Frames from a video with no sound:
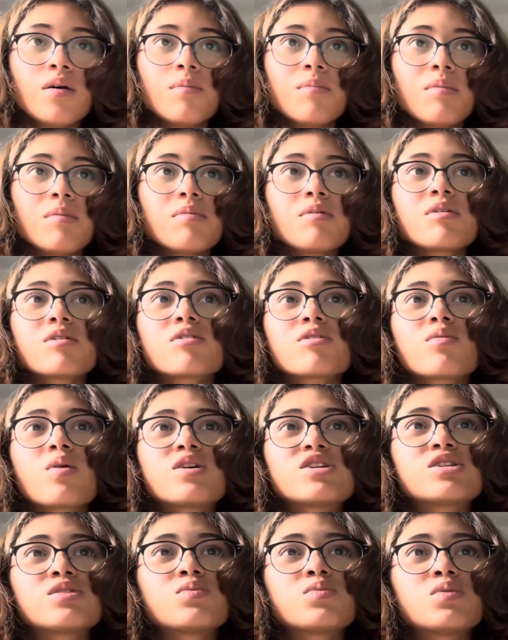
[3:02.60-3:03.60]
The bigger
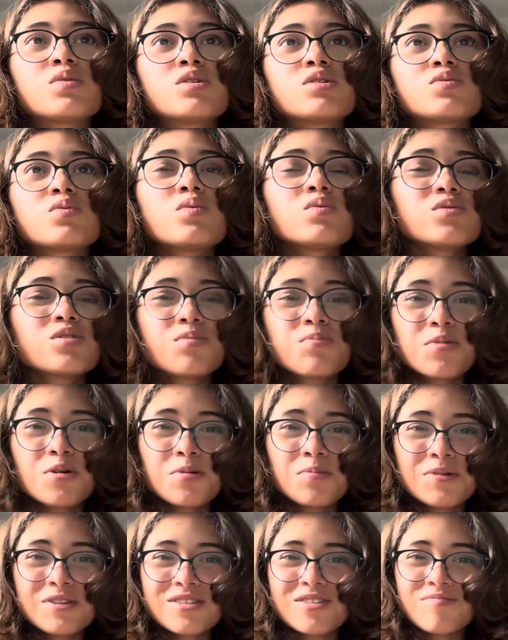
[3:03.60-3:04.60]
question was, what was the purpose